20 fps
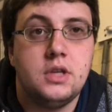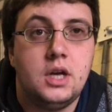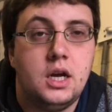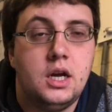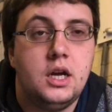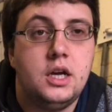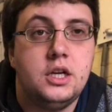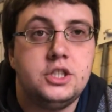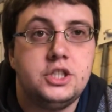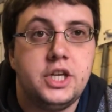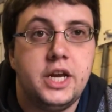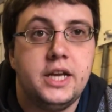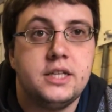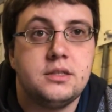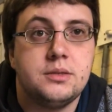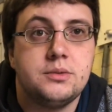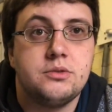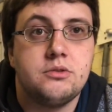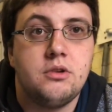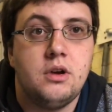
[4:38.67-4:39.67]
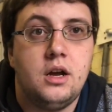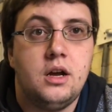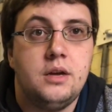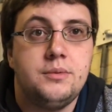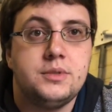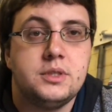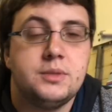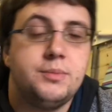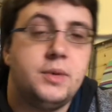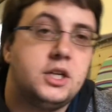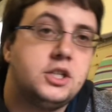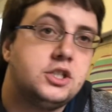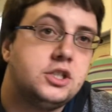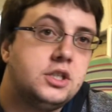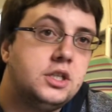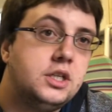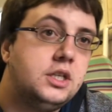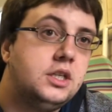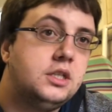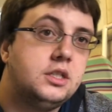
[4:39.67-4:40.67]
uh, share, subscribe,
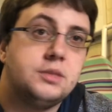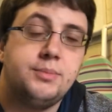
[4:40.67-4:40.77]
smash the